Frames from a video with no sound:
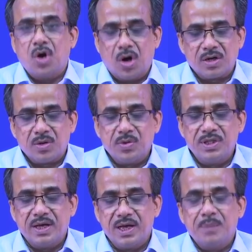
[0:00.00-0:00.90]
caught
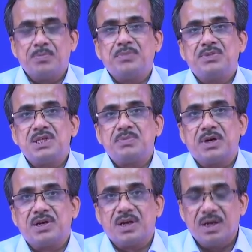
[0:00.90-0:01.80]
with the help of this
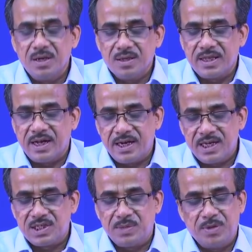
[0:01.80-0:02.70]
particular the
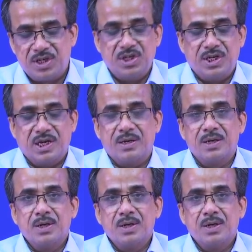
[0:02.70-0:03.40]
adhesive material.